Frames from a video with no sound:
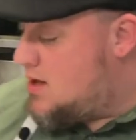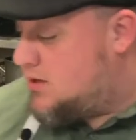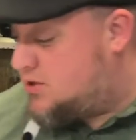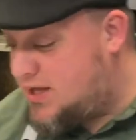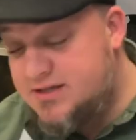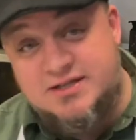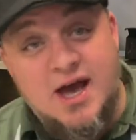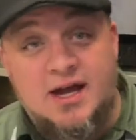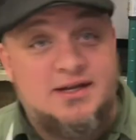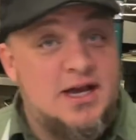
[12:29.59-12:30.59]
So that's
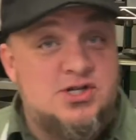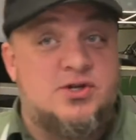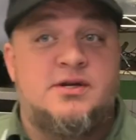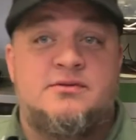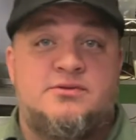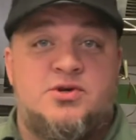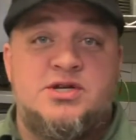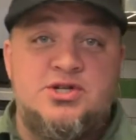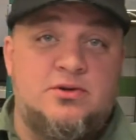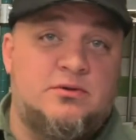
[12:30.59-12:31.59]
that, Kedgeree,
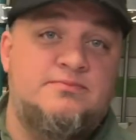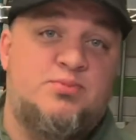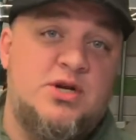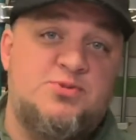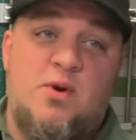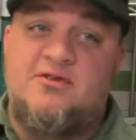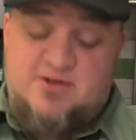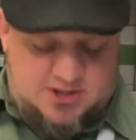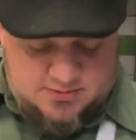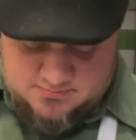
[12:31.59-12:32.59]
traditional British
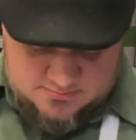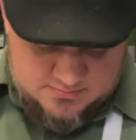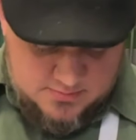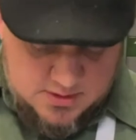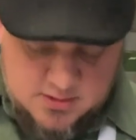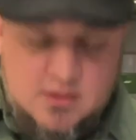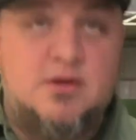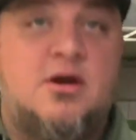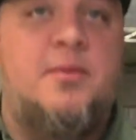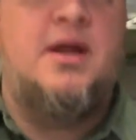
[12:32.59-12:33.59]
breakfast. Come in and